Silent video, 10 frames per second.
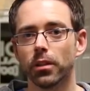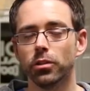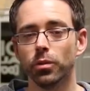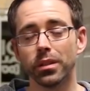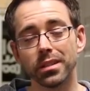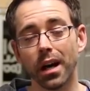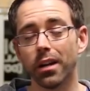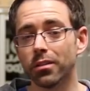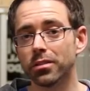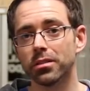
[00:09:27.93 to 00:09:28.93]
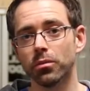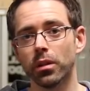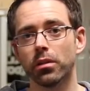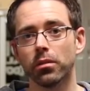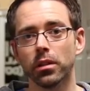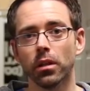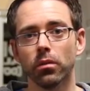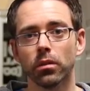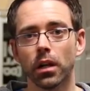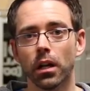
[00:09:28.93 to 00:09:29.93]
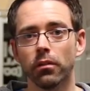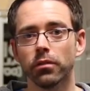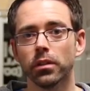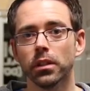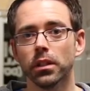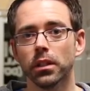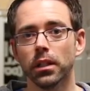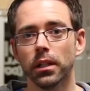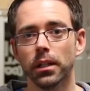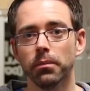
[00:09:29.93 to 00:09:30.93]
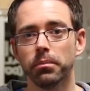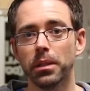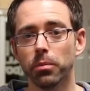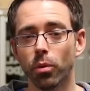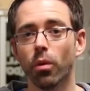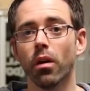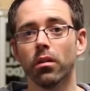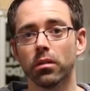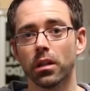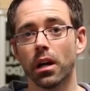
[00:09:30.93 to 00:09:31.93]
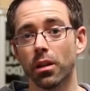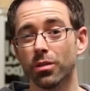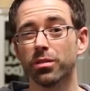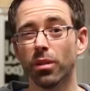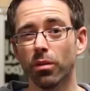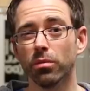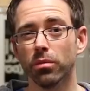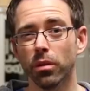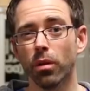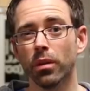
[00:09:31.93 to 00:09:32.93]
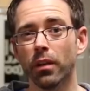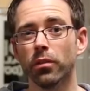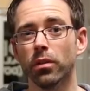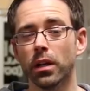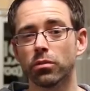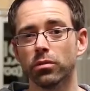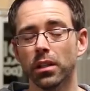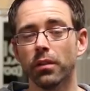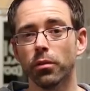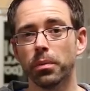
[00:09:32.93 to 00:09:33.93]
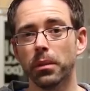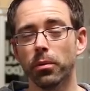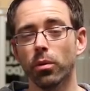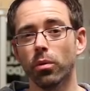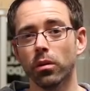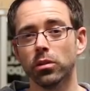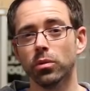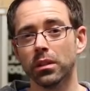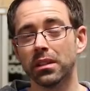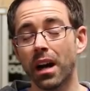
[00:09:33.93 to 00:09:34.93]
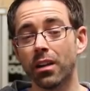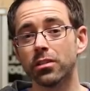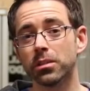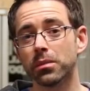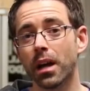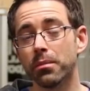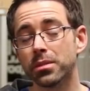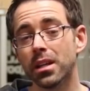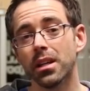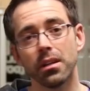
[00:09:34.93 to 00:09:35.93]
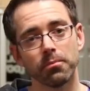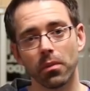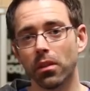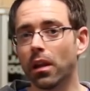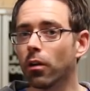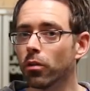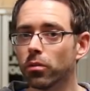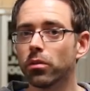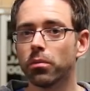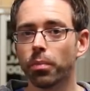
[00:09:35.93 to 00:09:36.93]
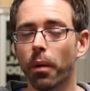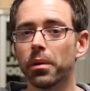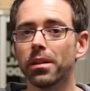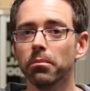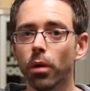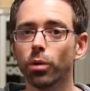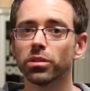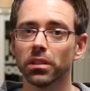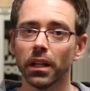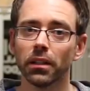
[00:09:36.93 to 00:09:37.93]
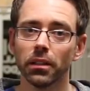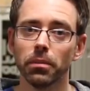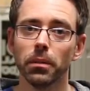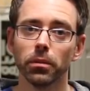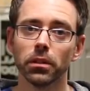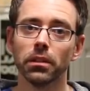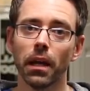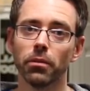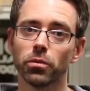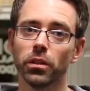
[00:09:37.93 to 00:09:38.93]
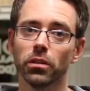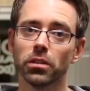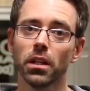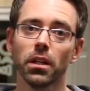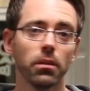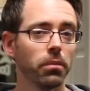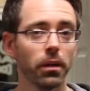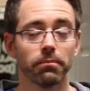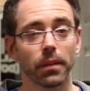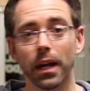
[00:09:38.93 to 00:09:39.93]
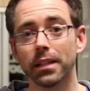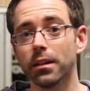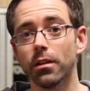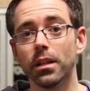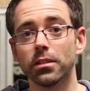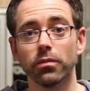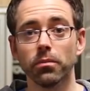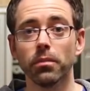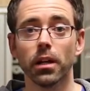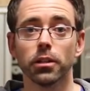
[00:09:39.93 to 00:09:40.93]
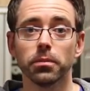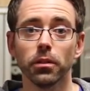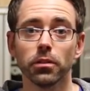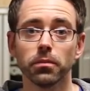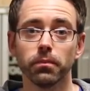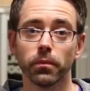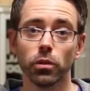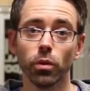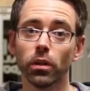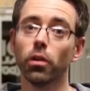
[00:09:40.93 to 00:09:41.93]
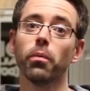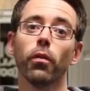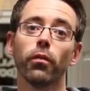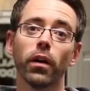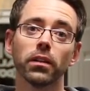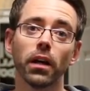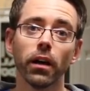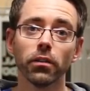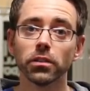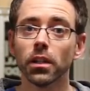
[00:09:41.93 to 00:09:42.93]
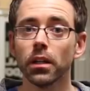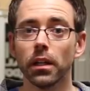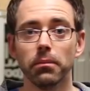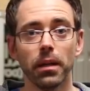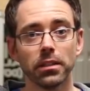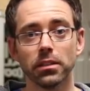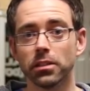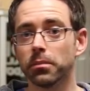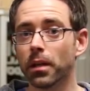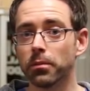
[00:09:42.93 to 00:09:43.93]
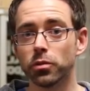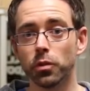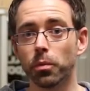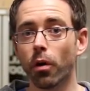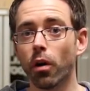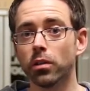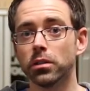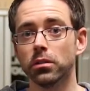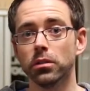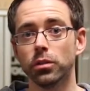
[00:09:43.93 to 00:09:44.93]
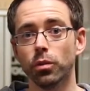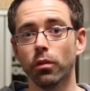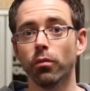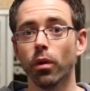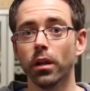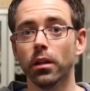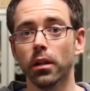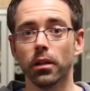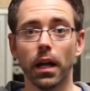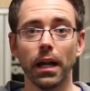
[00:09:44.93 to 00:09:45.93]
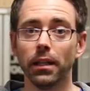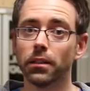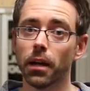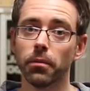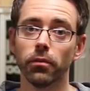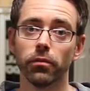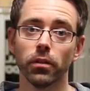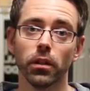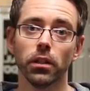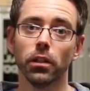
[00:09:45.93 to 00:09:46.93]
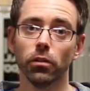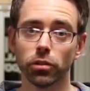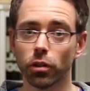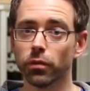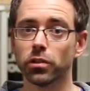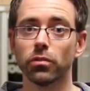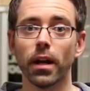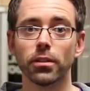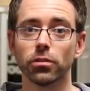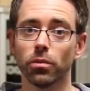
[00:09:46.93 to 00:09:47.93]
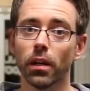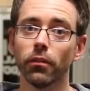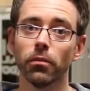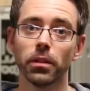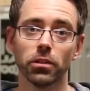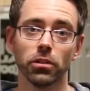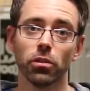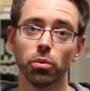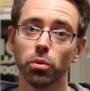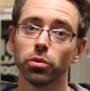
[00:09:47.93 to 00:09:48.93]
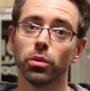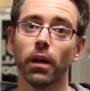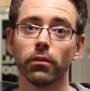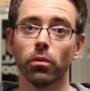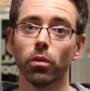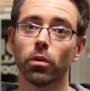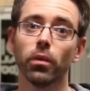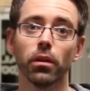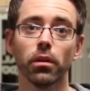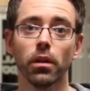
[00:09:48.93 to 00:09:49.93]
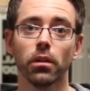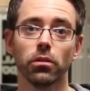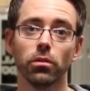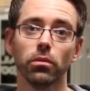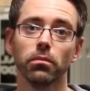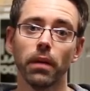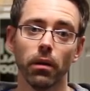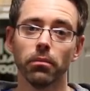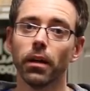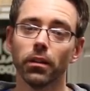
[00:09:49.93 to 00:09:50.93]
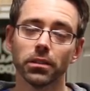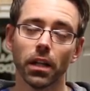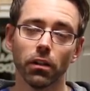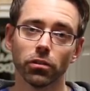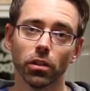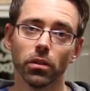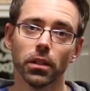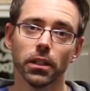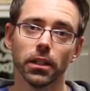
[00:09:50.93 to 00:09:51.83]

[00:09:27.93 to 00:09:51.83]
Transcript: doing tires with, kind of people who are kind of those low-level, entry-level people who are doing tires sometimes, they're probably the most likely people to damage wheels. But I can tell you this, from my experience, doing low-profile tires makes it sometimes super hard to avoid any type of surface scratches or whatever because the tools you have to work with to mount and balance tires. So